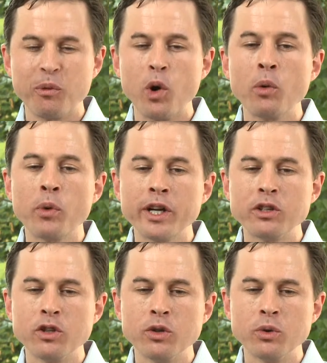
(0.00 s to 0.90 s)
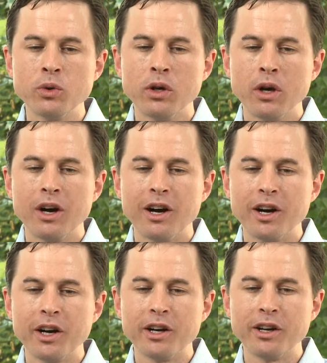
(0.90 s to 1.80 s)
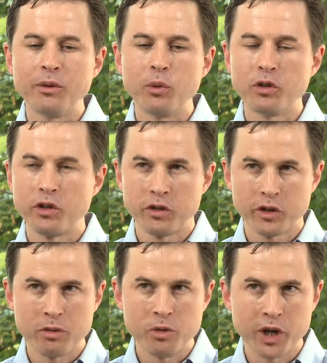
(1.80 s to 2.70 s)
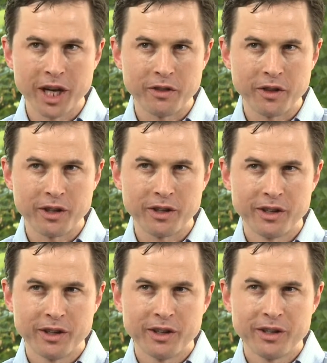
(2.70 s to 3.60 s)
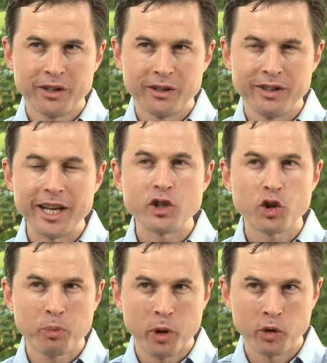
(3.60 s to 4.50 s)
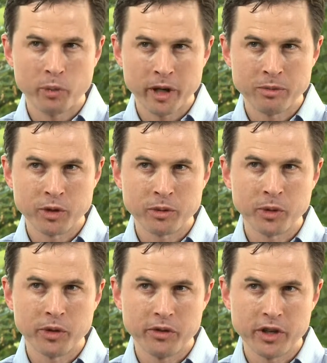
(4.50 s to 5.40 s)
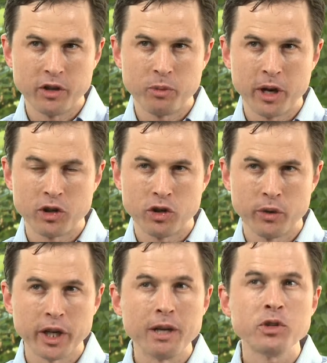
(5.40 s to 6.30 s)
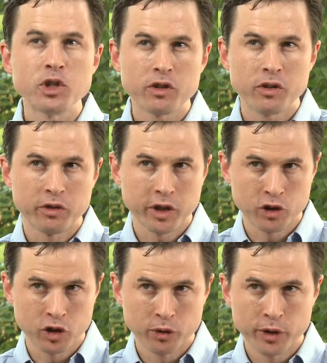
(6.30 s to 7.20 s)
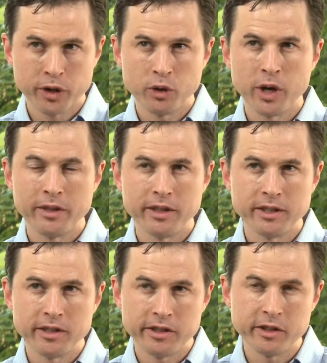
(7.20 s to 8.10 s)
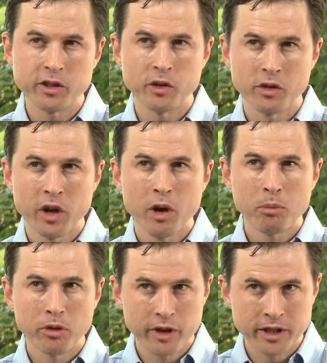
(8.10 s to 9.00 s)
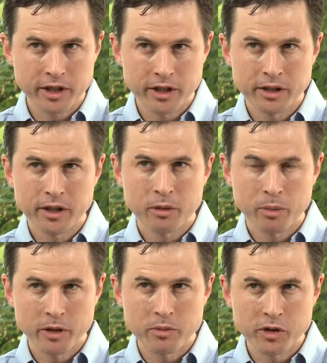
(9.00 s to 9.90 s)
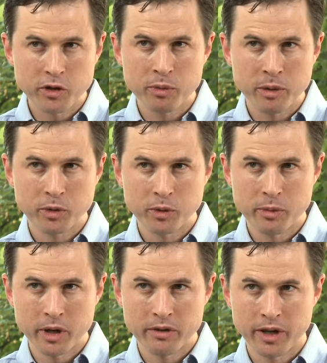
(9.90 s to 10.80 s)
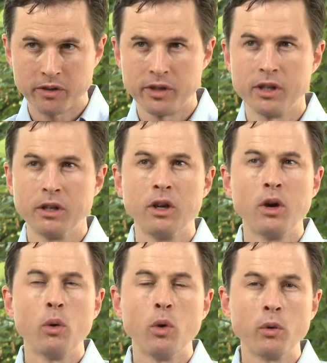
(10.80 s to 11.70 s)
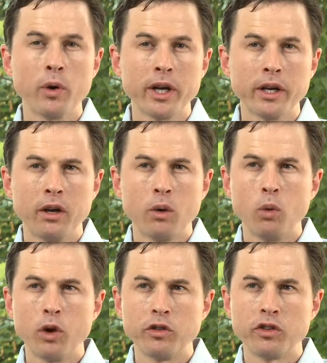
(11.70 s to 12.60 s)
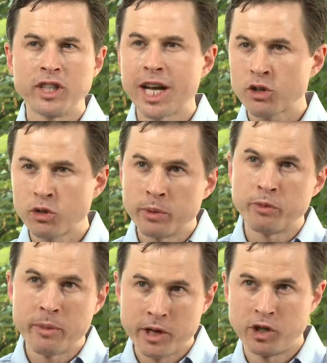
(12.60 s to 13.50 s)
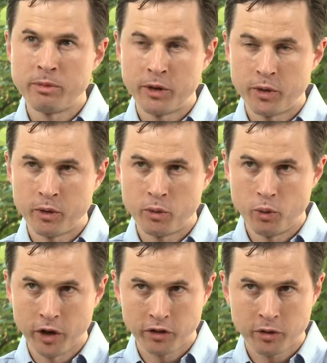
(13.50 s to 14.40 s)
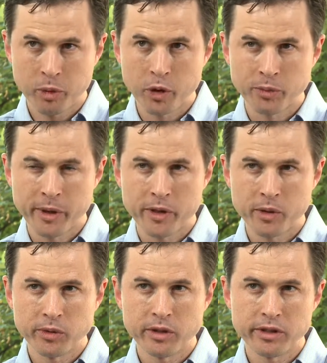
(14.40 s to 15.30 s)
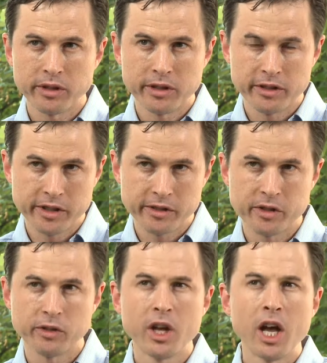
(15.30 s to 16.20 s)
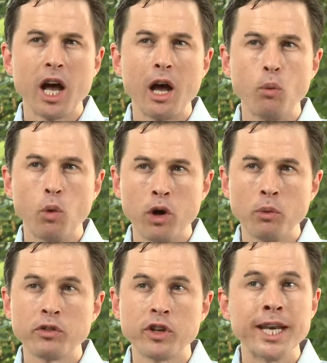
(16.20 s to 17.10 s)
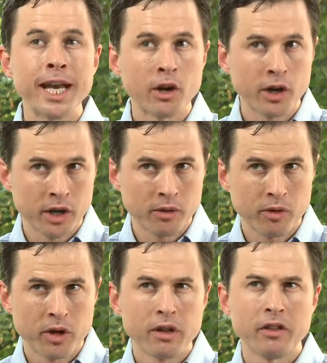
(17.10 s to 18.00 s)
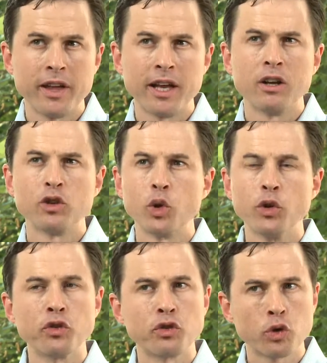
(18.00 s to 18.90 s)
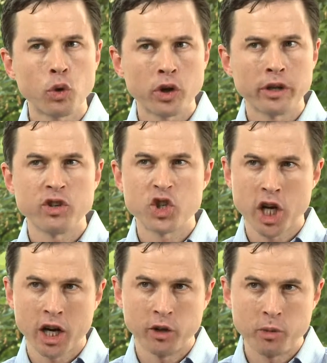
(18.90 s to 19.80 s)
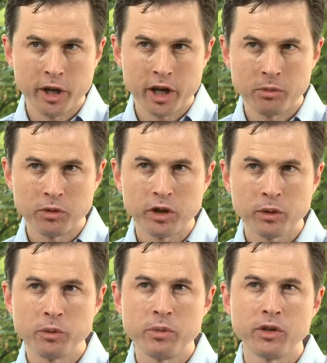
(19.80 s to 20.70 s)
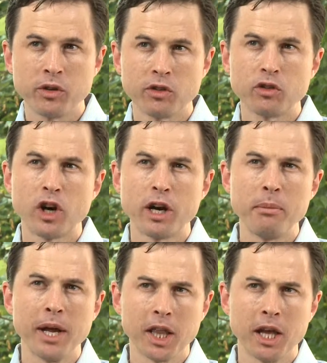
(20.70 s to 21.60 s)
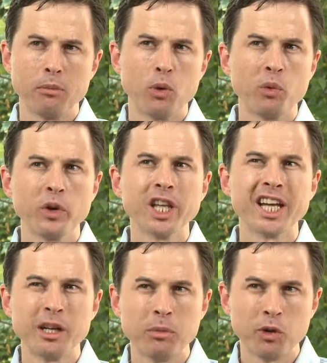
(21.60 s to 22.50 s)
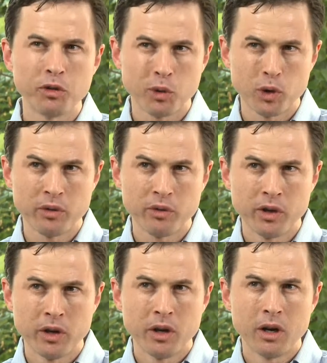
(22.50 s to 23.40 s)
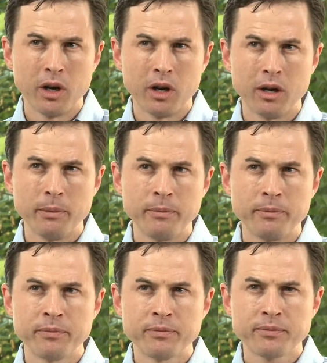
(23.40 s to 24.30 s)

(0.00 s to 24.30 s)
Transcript: One way to uh, was to communicate the dangers posed by communicable disease by showing images of sick children who had the diseases prevented by the measles, mumps, and rubella vaccine. One way was textual information about the risks posed by those diseases, and one was a narrative that told the story of a child who'd become sick with measles to try to make that a more relatable sort of um,